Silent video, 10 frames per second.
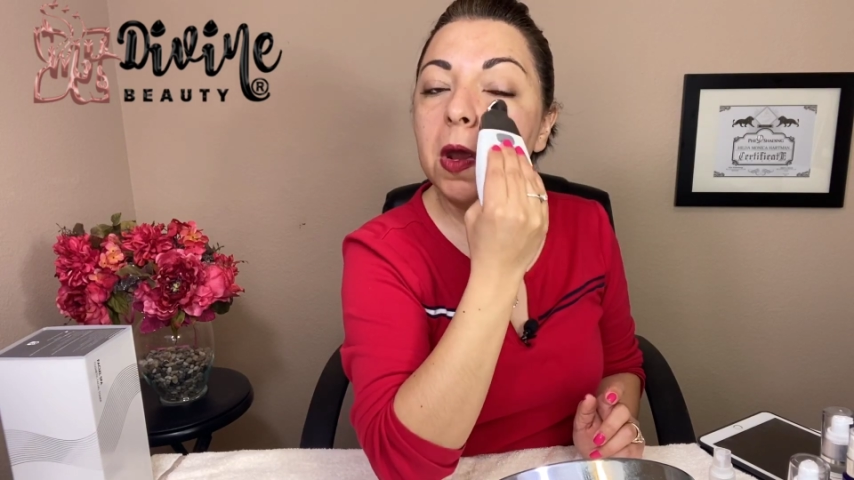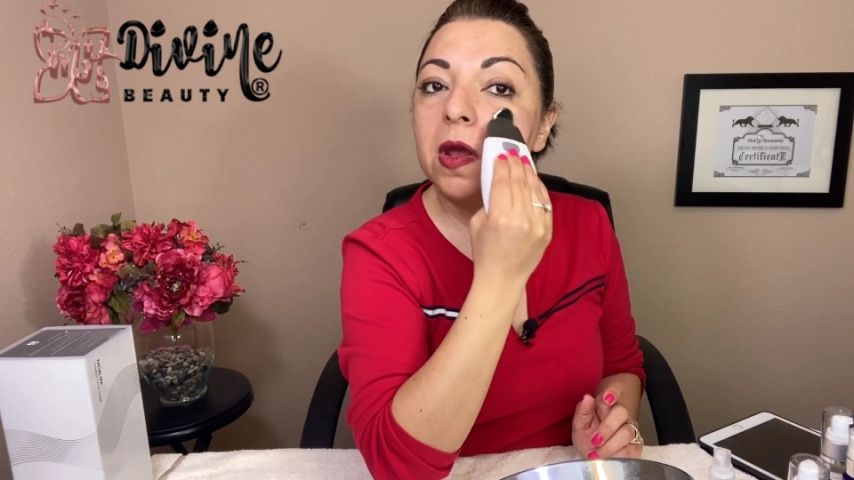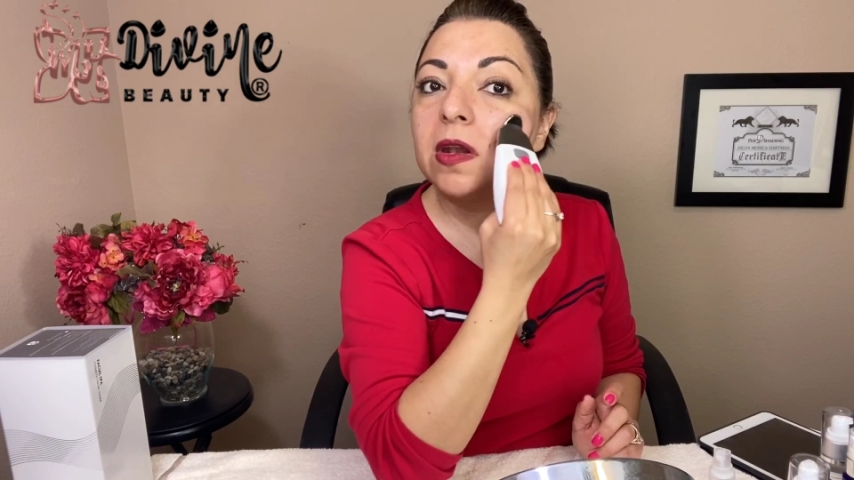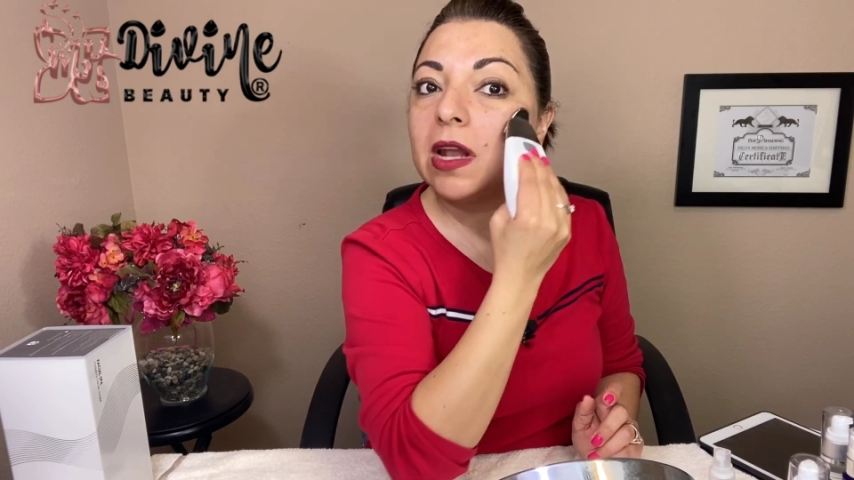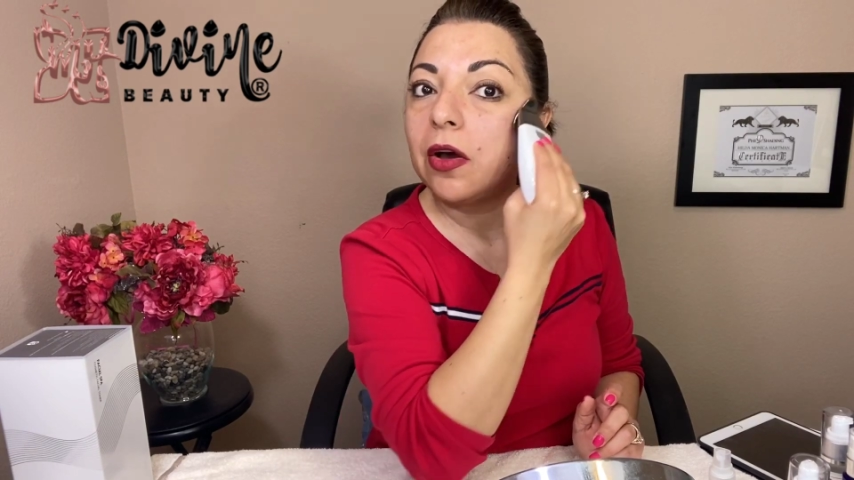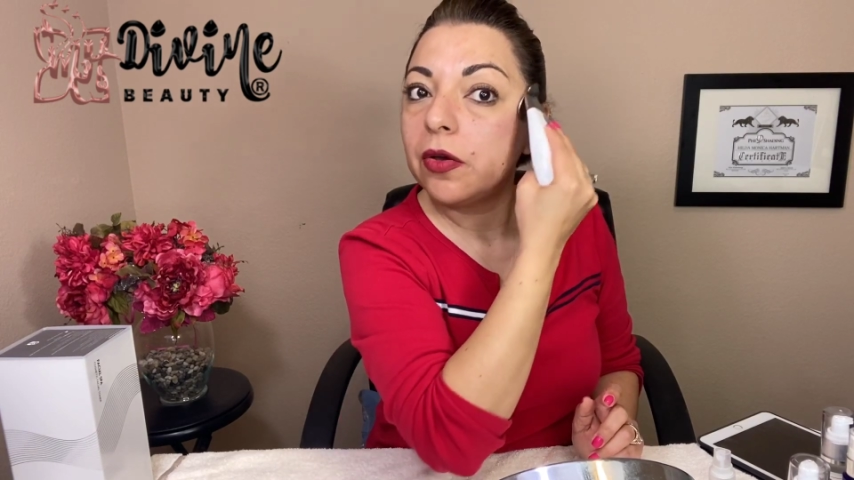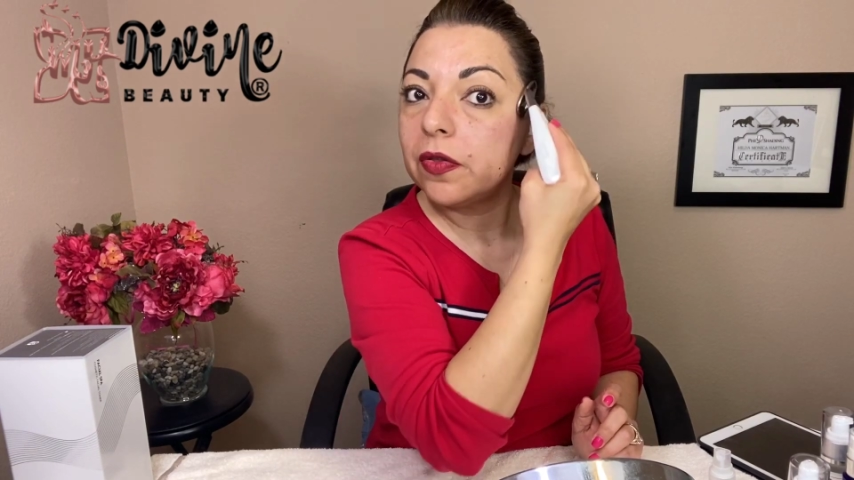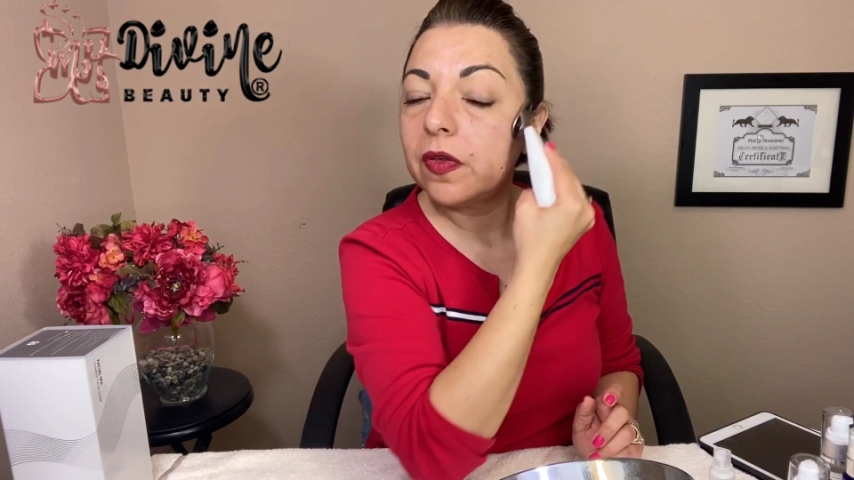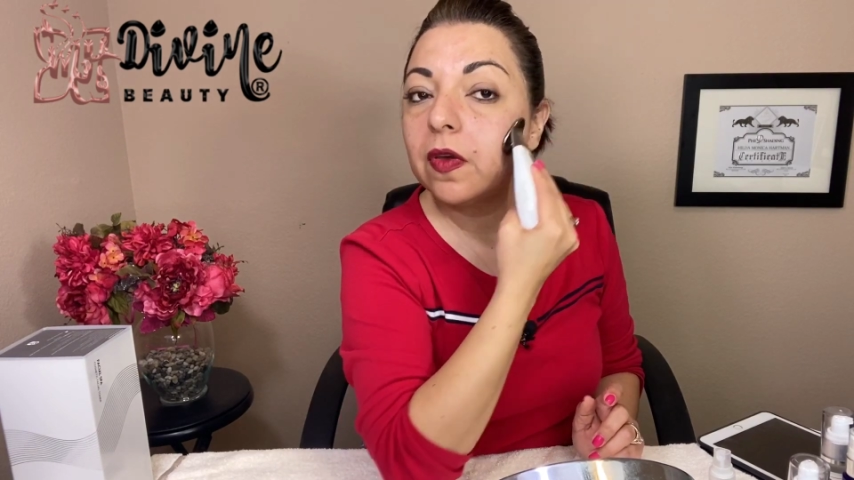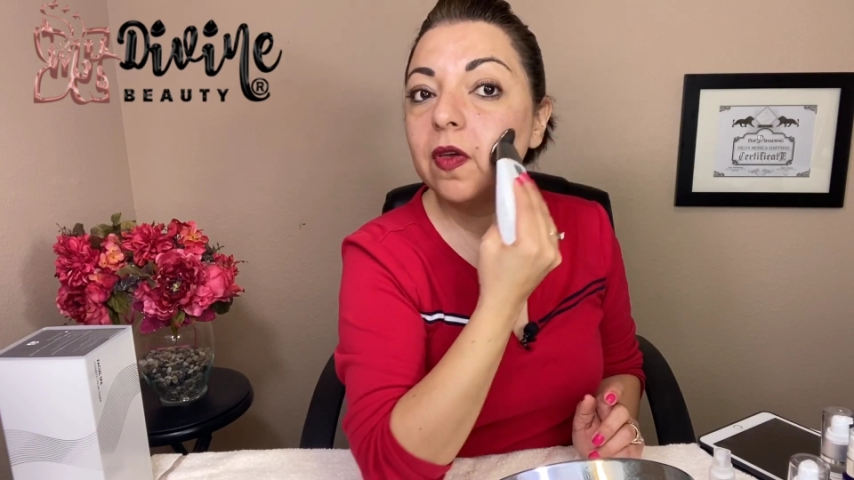Now,
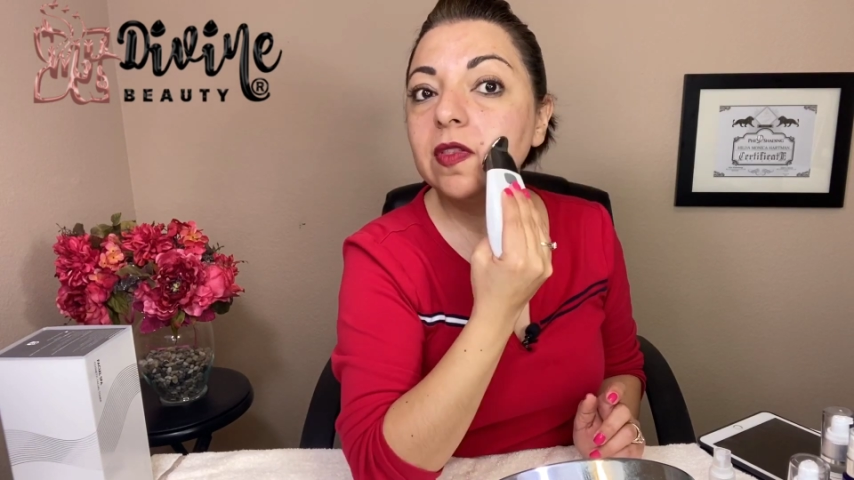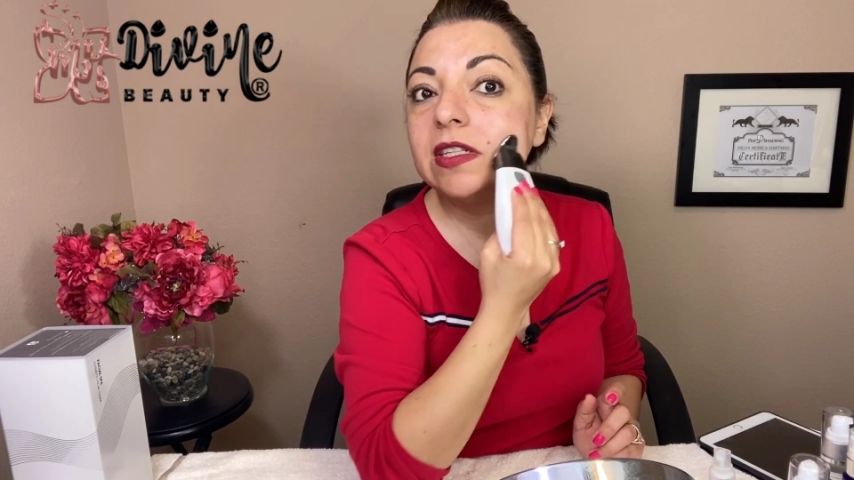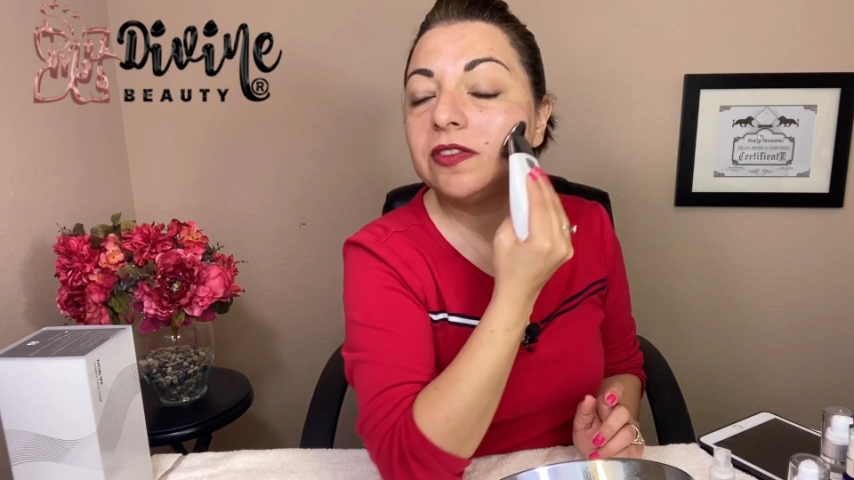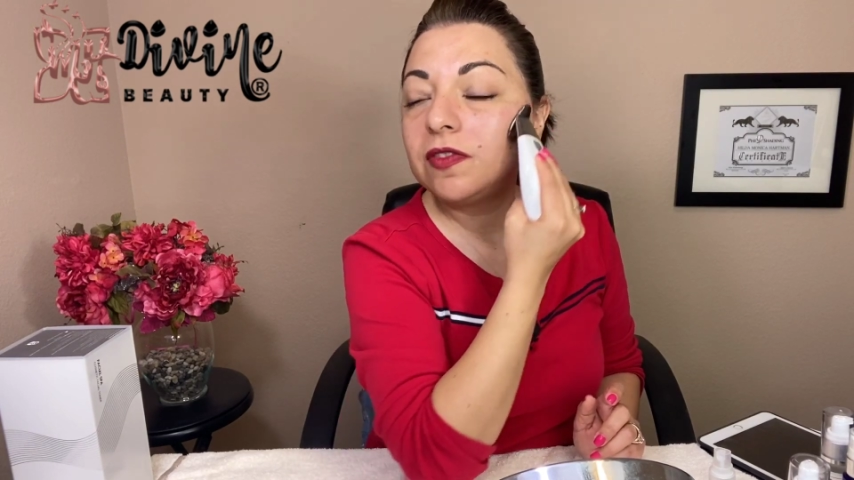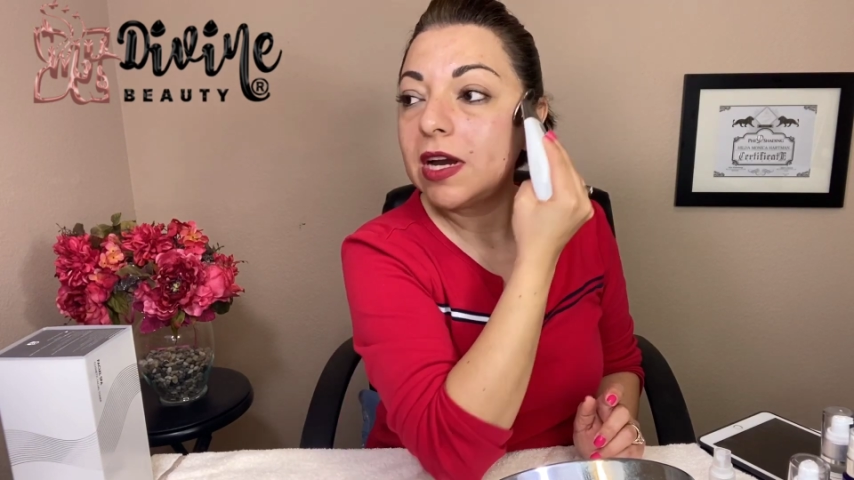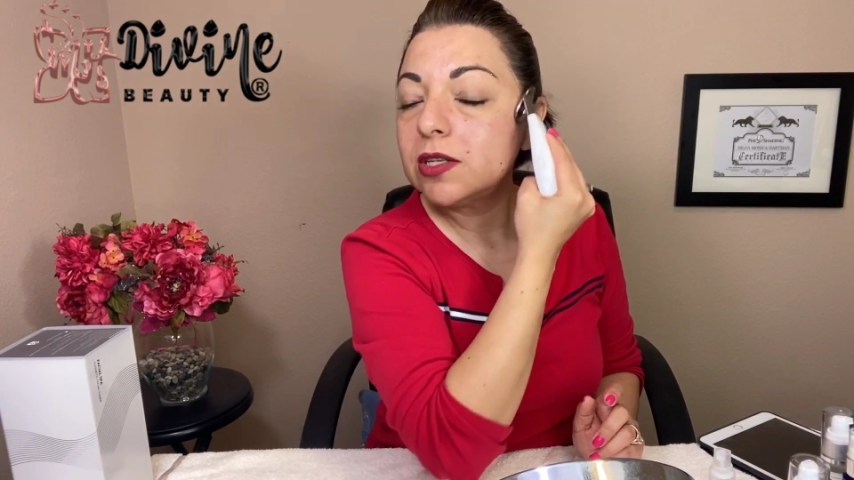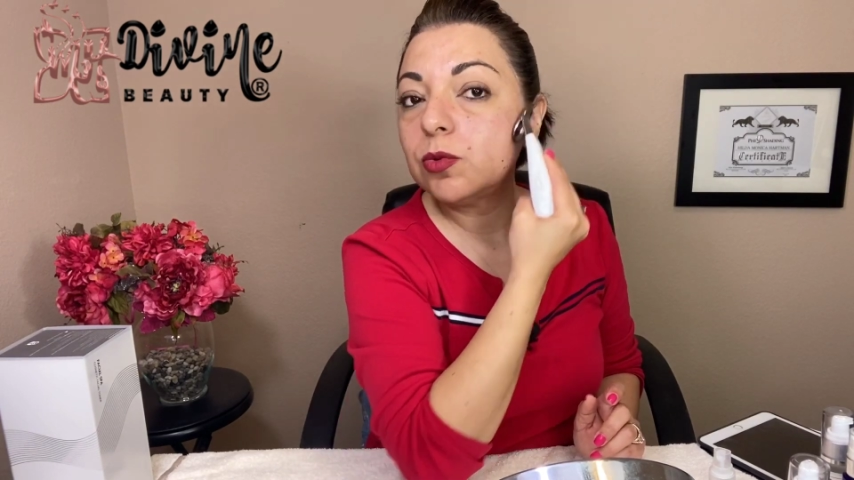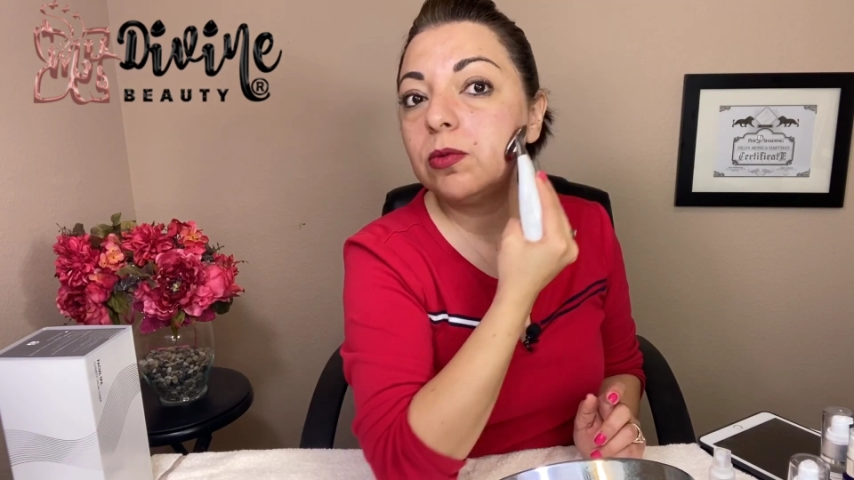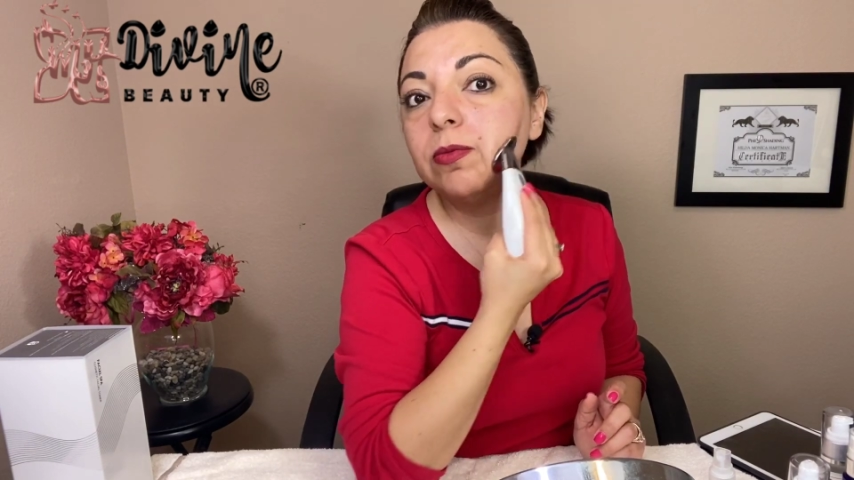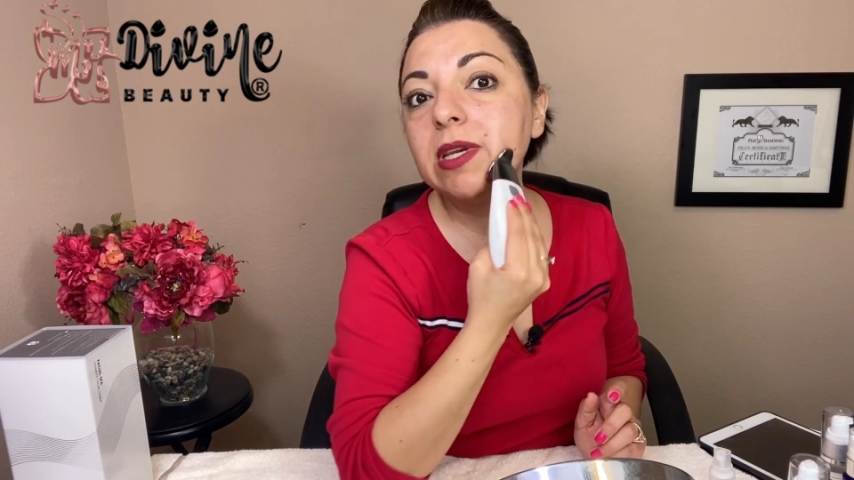the device will
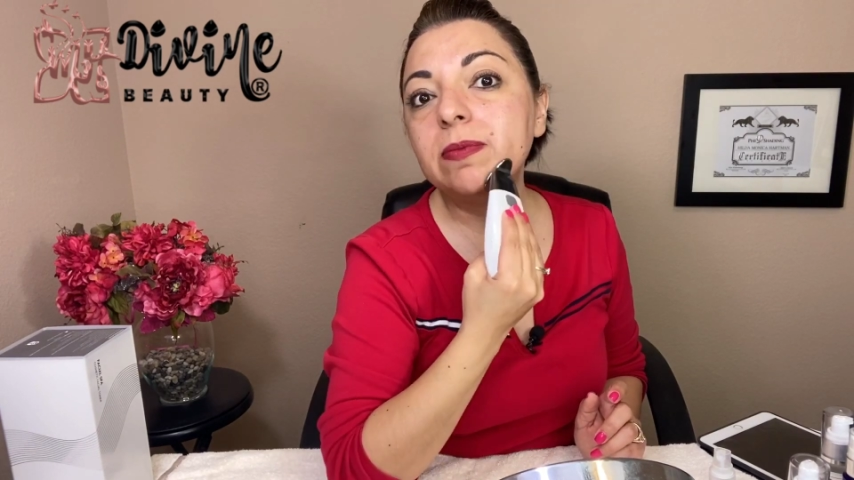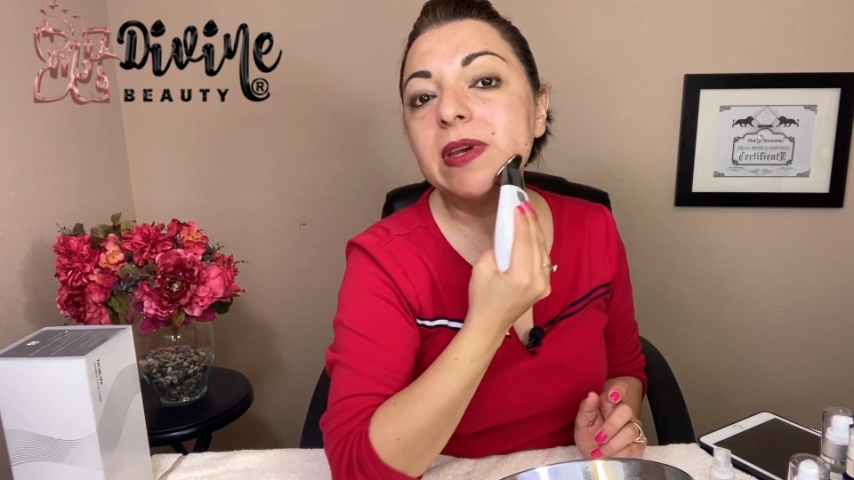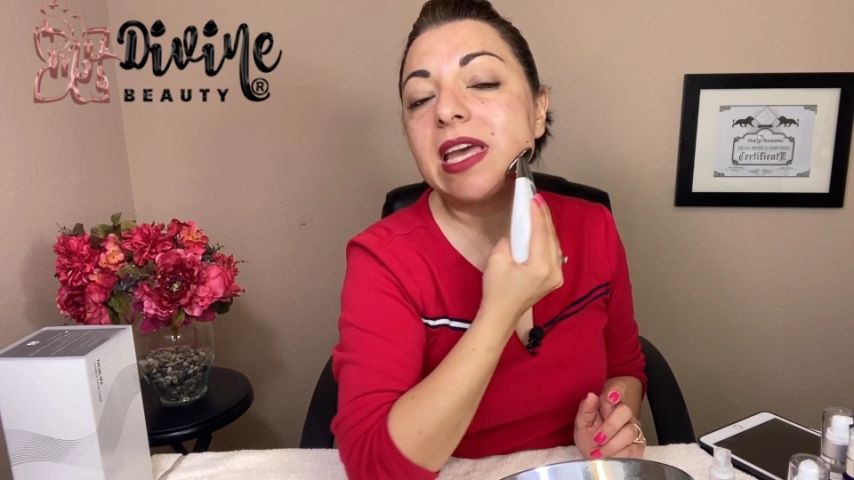beep